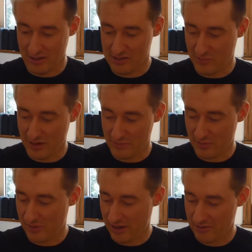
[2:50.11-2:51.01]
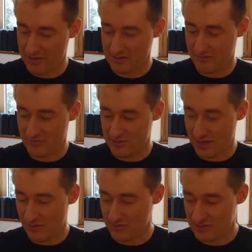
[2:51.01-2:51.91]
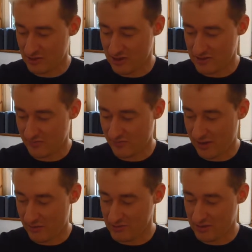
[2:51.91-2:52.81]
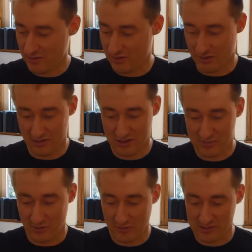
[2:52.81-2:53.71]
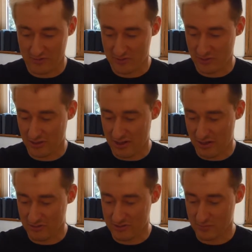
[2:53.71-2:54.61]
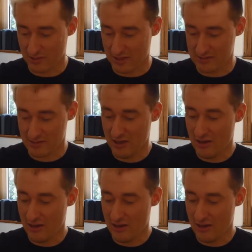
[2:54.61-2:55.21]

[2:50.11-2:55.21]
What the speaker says: Inspired by pioneers of sound such as Faust and the audio experiments of Julian House, as well as